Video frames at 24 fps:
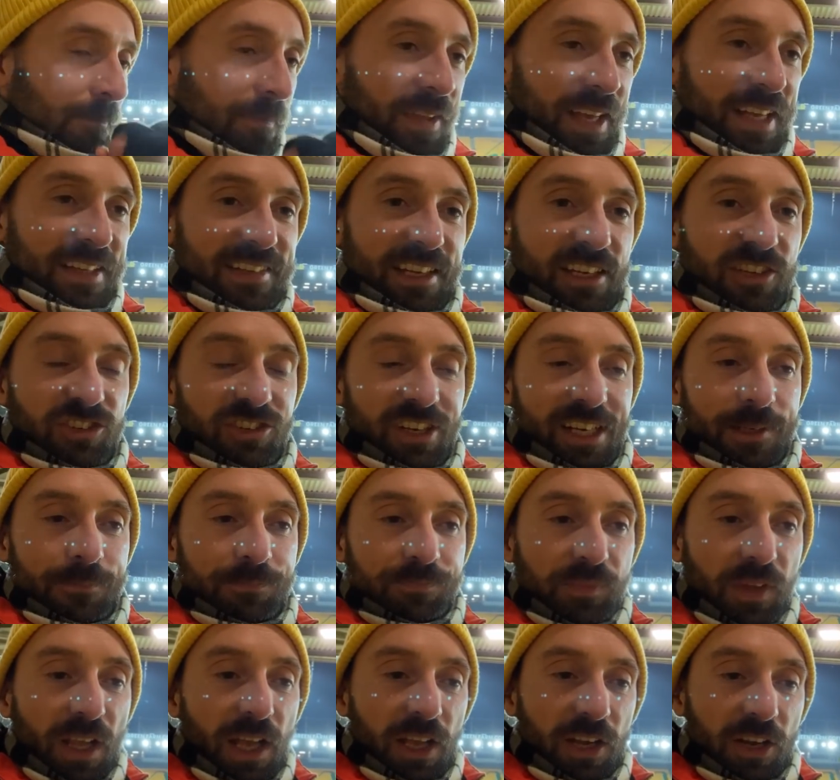essentially
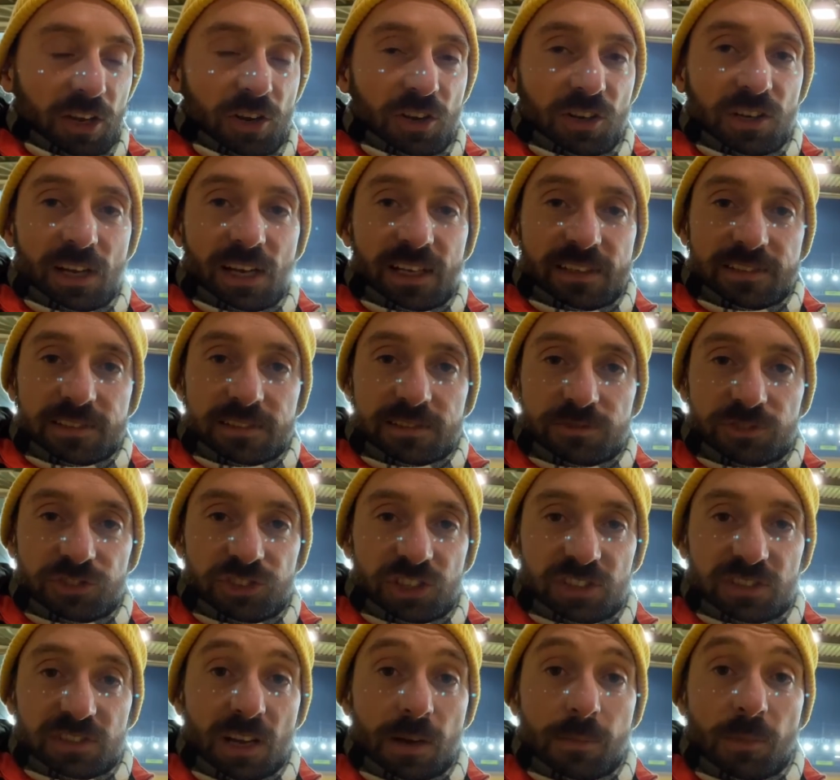Clockhart had
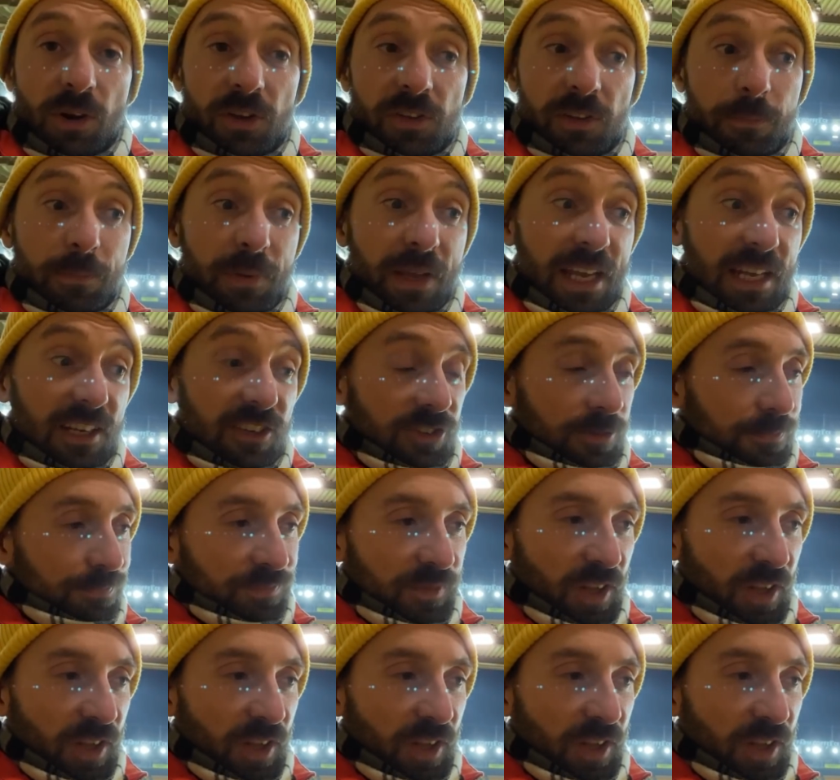just come on the pitch.